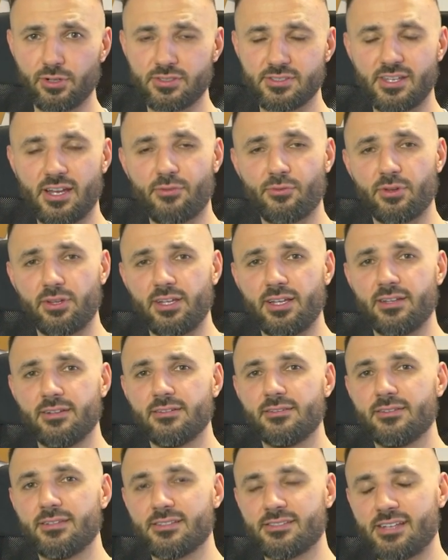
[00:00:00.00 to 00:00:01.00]
It's not really
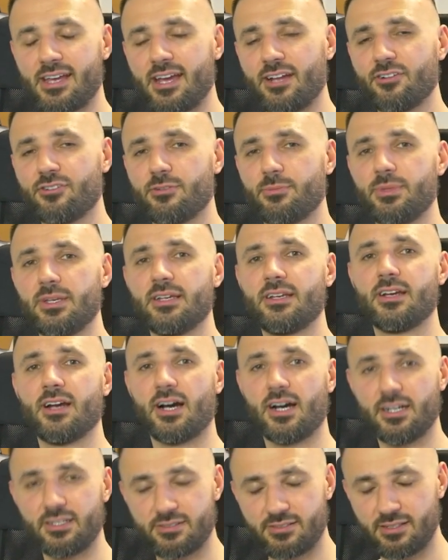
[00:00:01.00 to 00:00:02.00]
designed to be
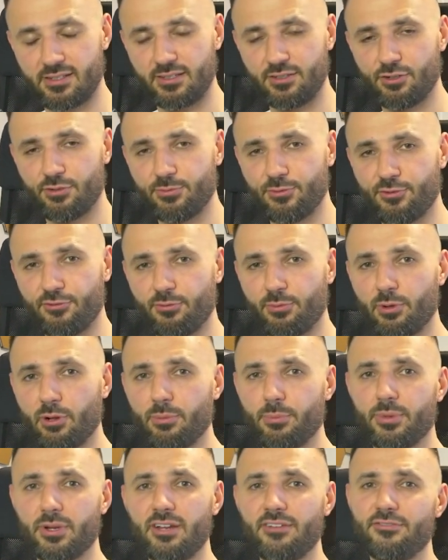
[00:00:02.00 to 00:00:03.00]
constantly removable,
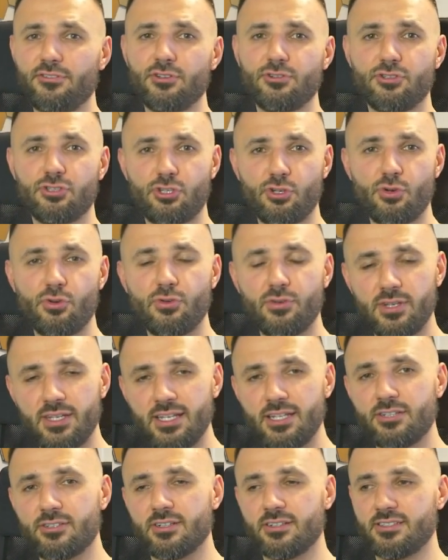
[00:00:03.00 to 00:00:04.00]
but if you do
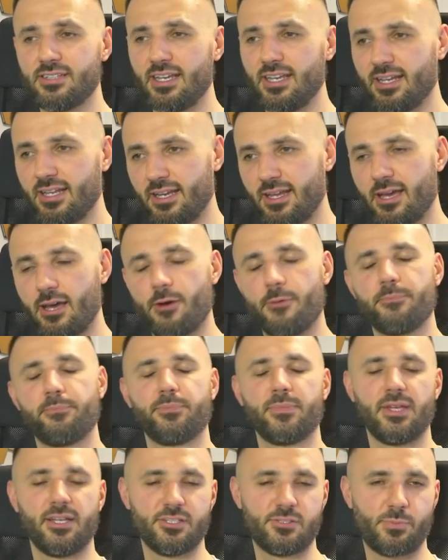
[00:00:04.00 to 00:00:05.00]
need to take it out,
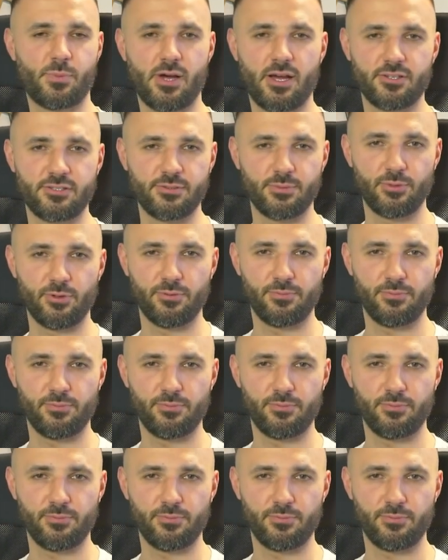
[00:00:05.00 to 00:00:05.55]
it's possible.